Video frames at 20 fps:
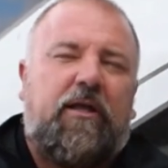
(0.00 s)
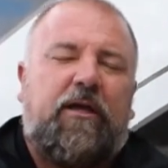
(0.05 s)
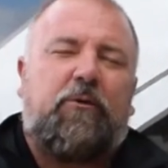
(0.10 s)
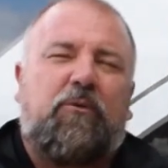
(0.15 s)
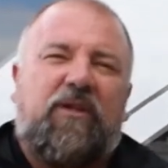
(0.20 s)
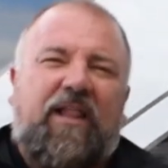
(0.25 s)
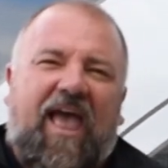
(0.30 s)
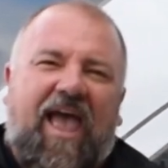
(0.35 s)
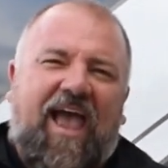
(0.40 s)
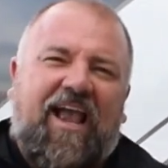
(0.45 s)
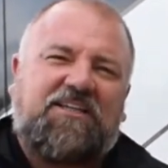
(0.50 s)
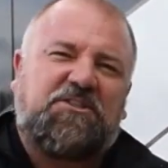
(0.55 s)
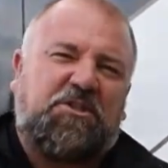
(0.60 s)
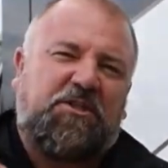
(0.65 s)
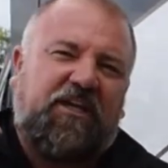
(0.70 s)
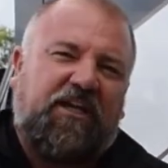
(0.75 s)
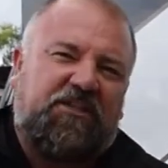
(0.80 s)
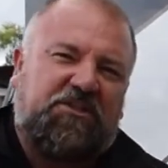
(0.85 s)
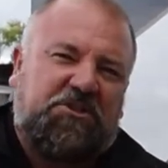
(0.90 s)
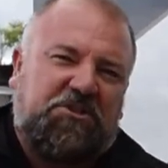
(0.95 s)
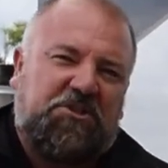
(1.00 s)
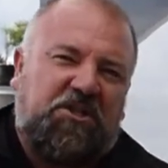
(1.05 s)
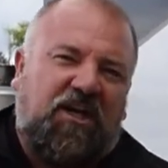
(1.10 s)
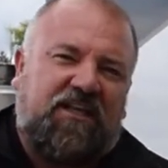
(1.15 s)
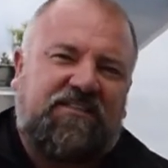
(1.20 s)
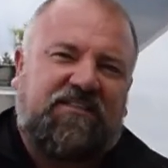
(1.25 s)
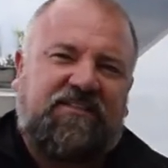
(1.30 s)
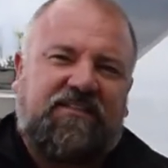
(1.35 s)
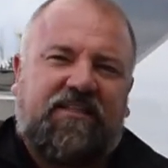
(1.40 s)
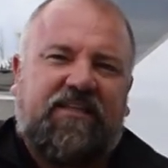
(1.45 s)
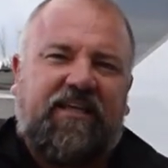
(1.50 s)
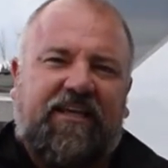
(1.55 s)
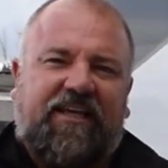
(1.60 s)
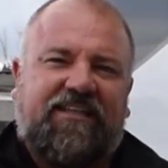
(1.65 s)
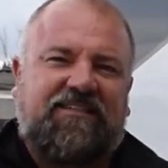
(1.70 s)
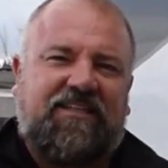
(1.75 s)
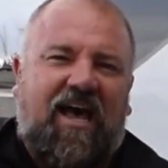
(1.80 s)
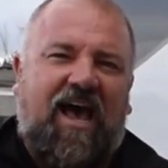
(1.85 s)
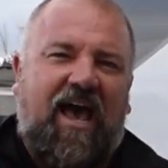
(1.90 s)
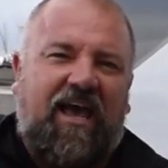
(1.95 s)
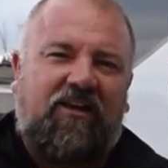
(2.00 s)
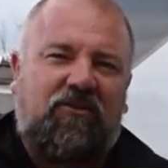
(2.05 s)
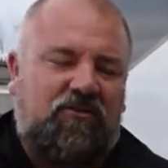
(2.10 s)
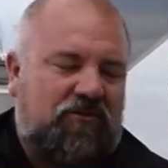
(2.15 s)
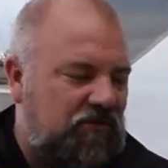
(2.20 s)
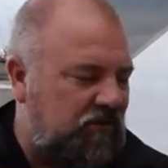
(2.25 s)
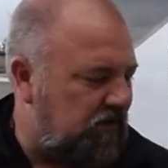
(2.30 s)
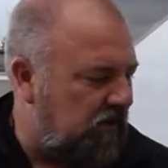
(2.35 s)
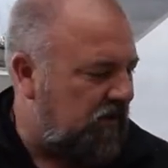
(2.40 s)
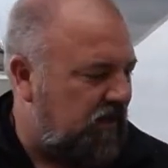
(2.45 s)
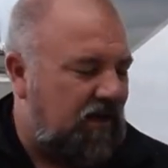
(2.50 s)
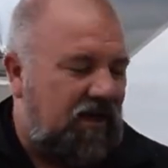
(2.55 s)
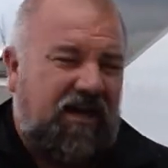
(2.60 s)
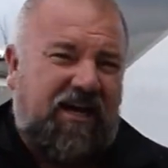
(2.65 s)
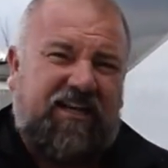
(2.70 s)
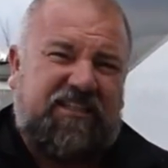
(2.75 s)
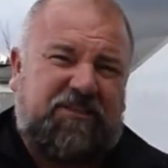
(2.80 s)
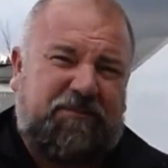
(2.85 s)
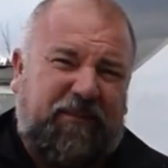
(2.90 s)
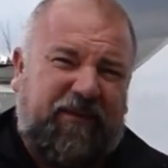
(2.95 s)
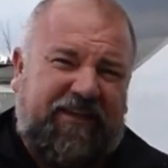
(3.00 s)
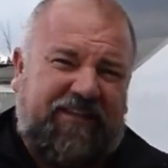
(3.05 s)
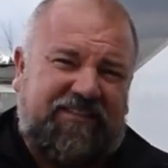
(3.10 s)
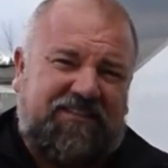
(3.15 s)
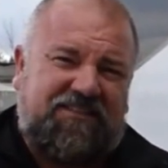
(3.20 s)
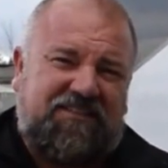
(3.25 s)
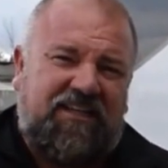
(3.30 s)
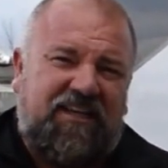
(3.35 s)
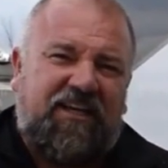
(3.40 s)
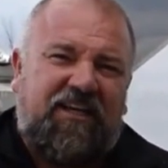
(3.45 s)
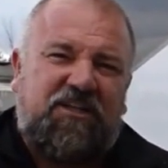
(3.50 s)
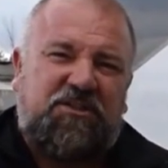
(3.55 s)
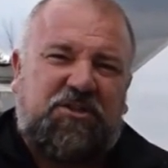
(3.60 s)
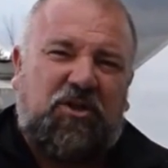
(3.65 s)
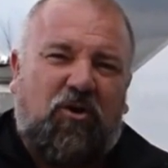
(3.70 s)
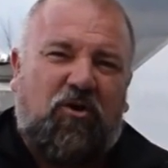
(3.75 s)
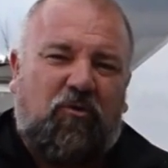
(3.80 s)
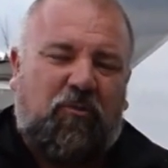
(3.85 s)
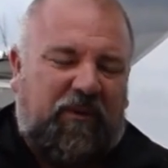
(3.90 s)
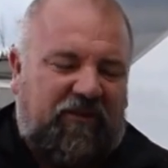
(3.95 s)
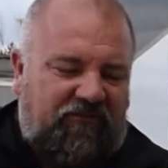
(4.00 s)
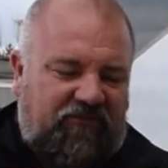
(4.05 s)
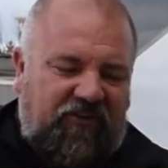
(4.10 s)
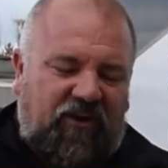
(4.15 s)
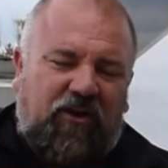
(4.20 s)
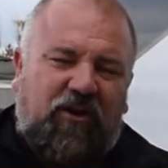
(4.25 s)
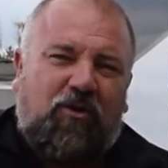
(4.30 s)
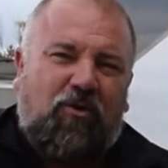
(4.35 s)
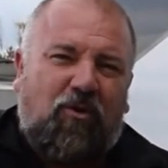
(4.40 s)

it will actually adjust its idle speeds. So it will be very